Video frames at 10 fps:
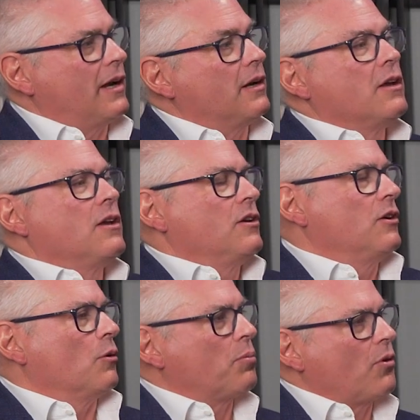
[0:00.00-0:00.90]
it,
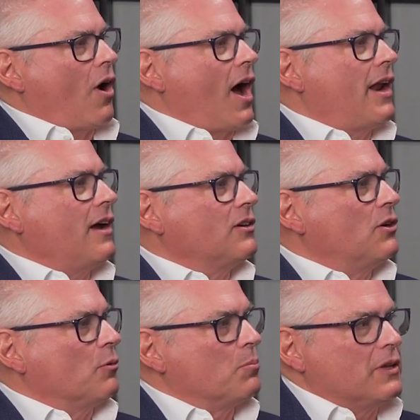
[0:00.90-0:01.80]
your product,
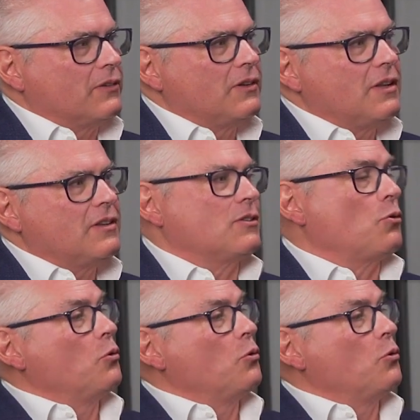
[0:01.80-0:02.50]
your business,